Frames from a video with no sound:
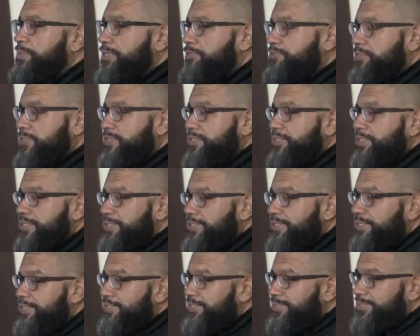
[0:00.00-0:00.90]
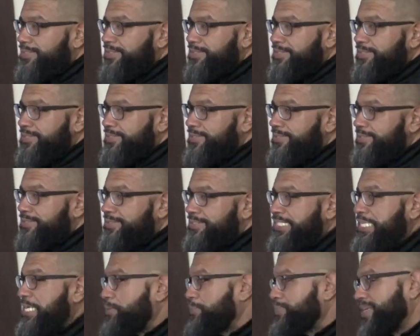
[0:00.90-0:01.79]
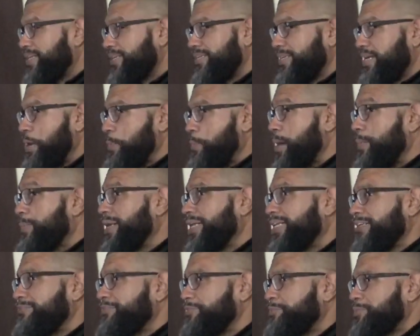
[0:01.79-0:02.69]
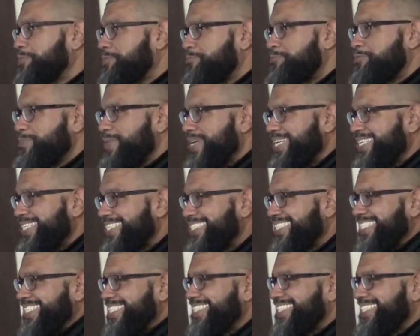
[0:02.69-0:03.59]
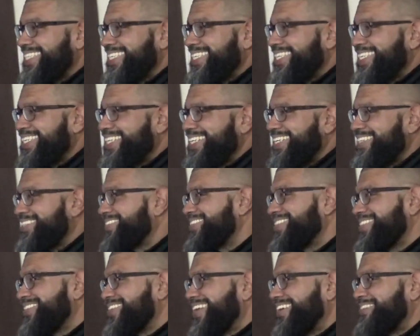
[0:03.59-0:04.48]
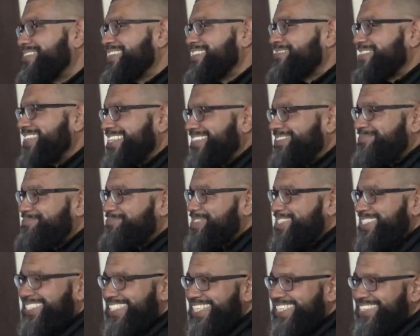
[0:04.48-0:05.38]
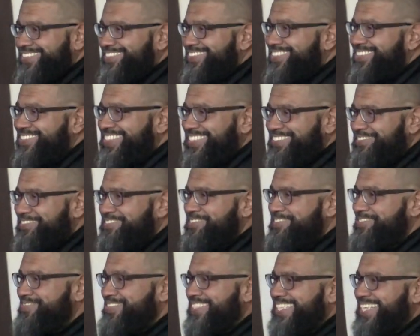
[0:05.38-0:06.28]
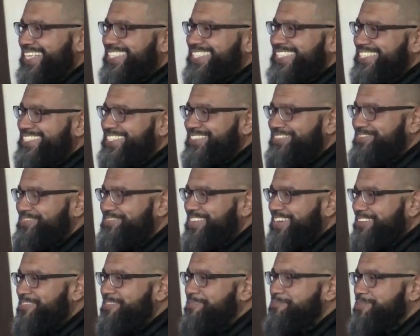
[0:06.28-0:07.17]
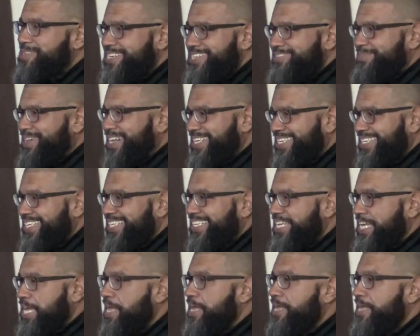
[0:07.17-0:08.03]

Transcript: I've never. See, I'm not comfortable with roommates. I don't know. I wouldn't want a person I don't know living with me. I just don't. I feel weird about it.